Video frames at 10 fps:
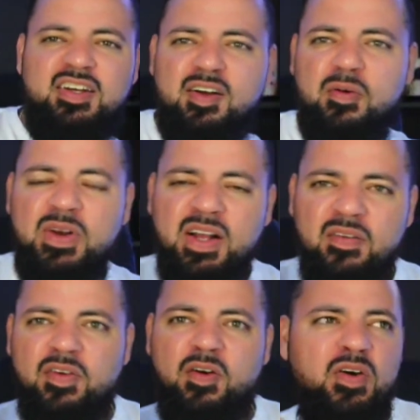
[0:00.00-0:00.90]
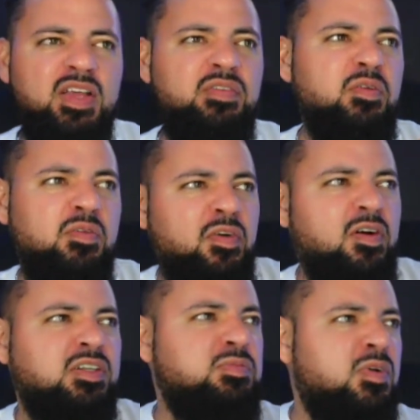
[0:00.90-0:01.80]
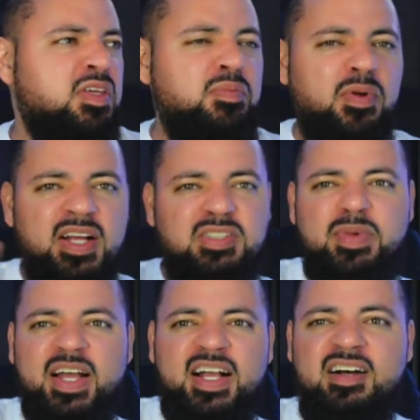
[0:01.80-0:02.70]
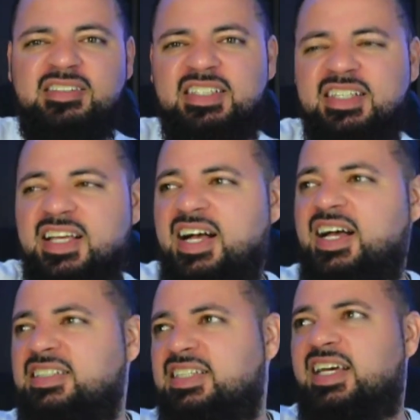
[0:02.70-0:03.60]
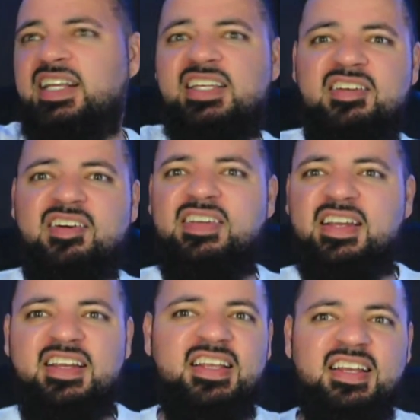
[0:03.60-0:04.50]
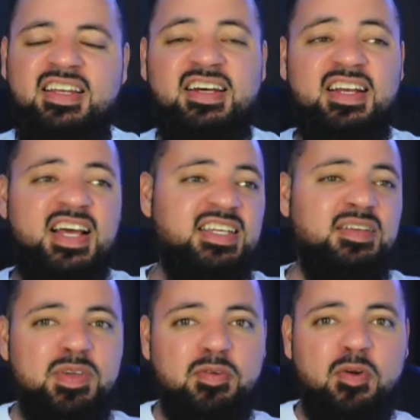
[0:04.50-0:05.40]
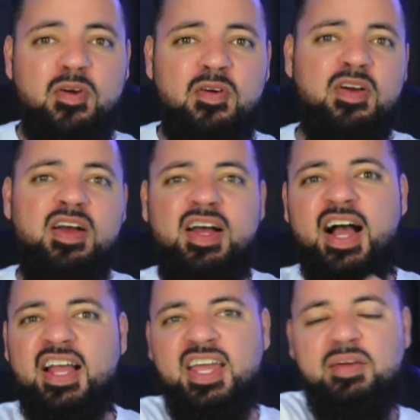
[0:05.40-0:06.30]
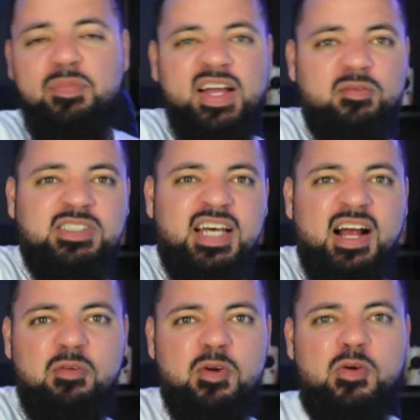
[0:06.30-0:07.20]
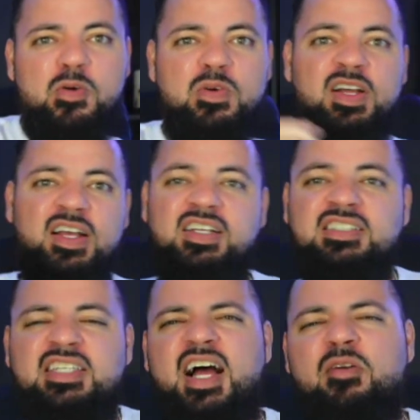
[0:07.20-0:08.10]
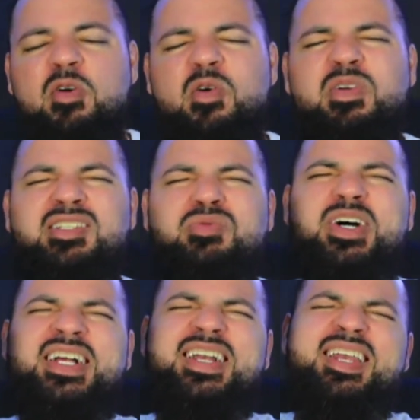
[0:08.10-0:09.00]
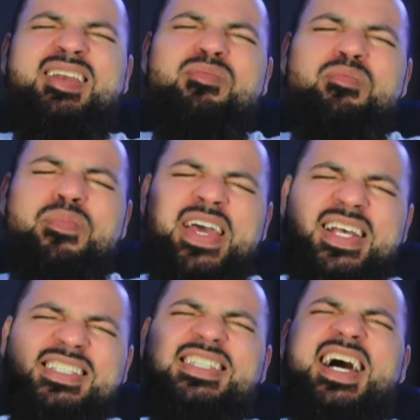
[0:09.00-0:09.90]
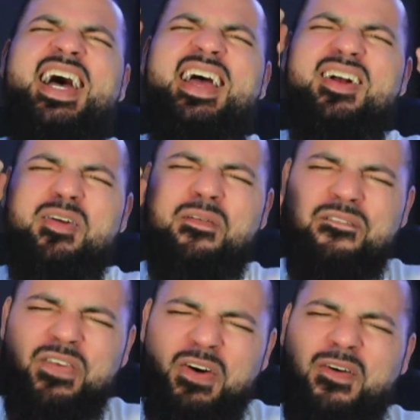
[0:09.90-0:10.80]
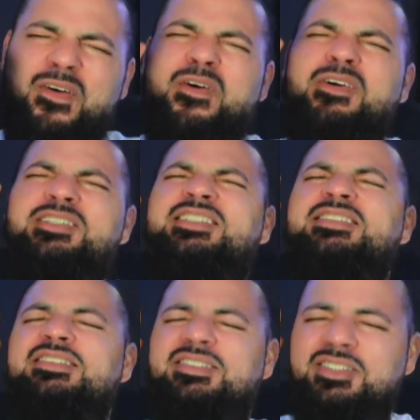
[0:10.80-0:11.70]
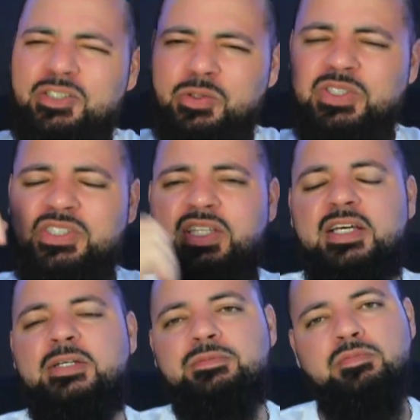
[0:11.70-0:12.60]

or whatever or even reverse monkey branch back out to the guys that you know da da da da, da that did me wrong i can get back with tyrone because tyrone is what makes niagara falls do its thing